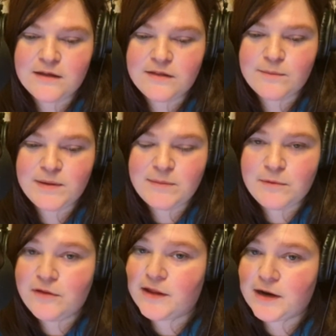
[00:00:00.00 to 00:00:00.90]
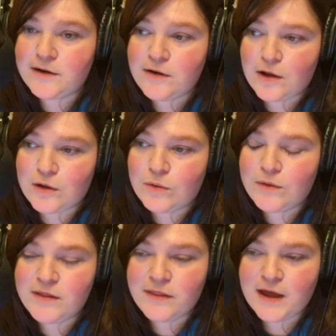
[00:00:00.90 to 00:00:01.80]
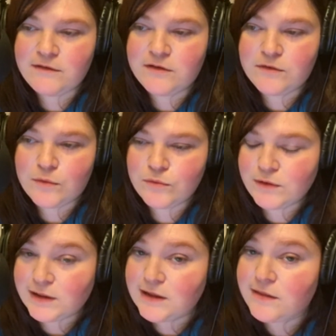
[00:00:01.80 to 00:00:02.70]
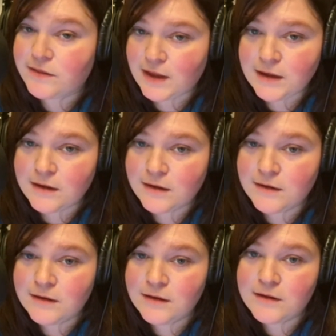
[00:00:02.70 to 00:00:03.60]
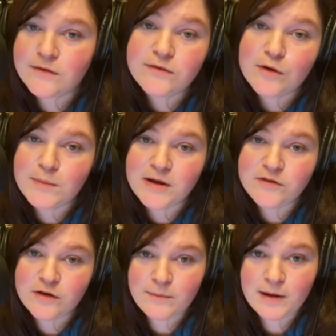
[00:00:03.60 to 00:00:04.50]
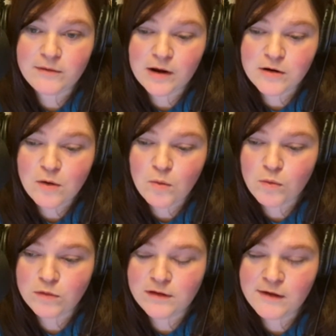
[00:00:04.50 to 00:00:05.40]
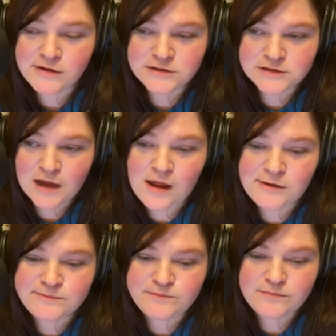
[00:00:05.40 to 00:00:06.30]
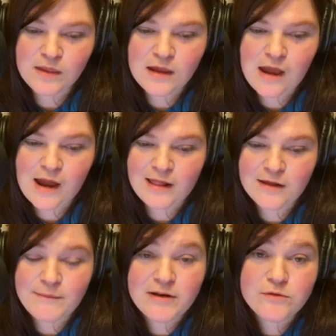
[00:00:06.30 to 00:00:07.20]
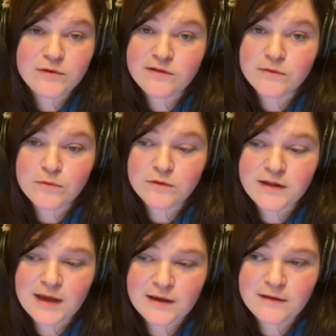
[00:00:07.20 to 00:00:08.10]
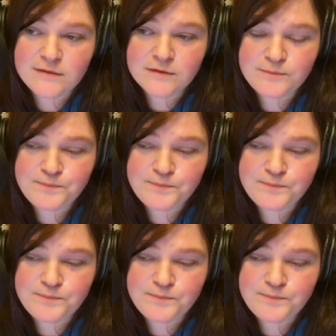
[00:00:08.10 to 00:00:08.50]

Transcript: the people that I know that don't really think so much about our old elementary school days